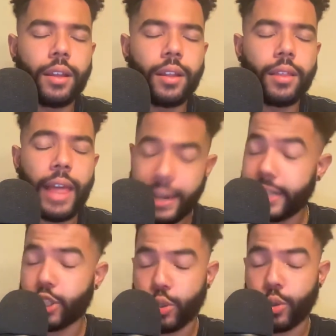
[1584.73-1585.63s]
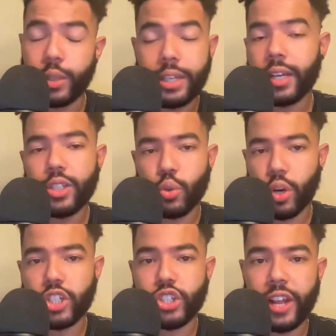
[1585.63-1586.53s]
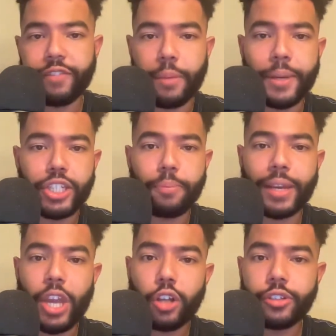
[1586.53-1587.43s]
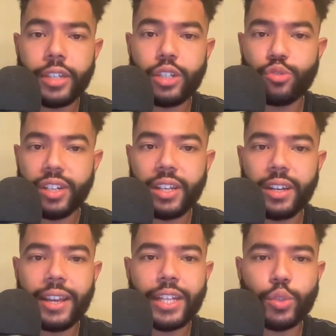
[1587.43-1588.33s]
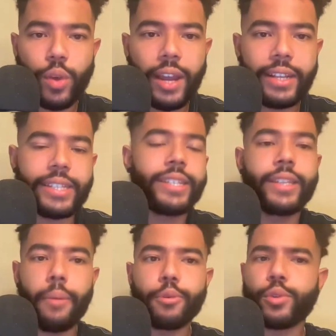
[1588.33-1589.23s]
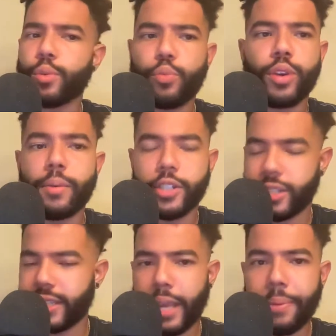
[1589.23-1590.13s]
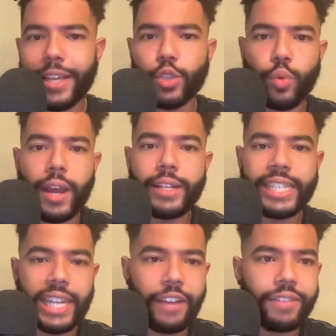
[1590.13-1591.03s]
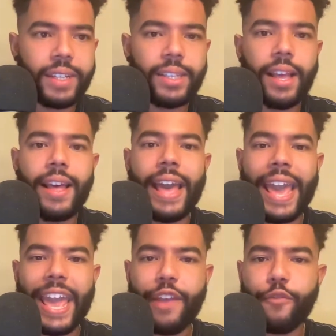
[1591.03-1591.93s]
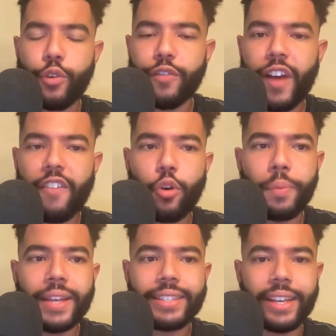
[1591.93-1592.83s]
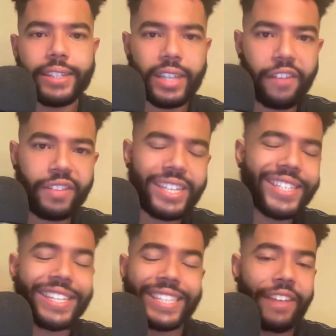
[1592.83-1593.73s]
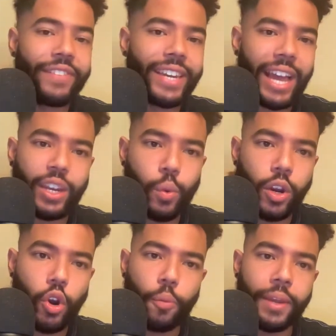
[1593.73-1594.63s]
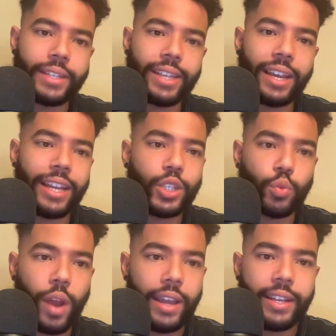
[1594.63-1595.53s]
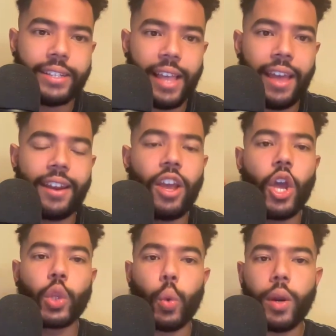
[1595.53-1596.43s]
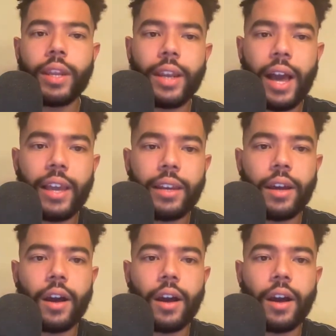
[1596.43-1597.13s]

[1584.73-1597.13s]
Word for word: that is true. He does crush lefty pitching, but he also does really good against righties. His numbers are pretty much the same against righties and lefties. 845 OPS against lefties, 791 OPS against righties, and 29